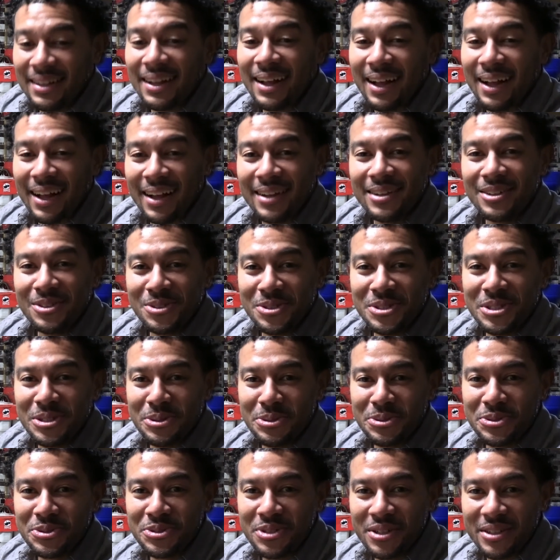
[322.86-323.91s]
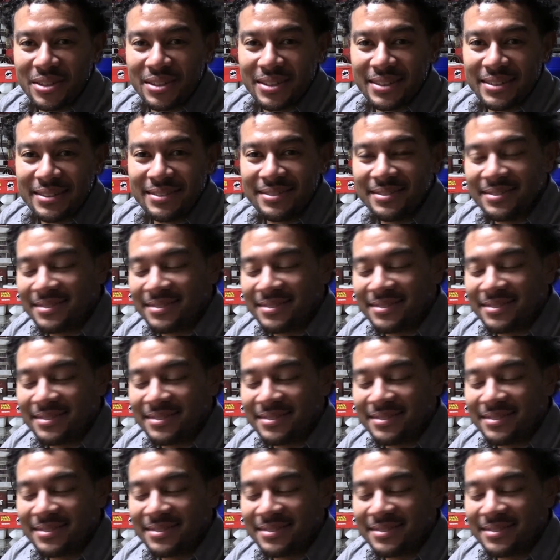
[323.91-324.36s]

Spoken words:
I know she was struggling.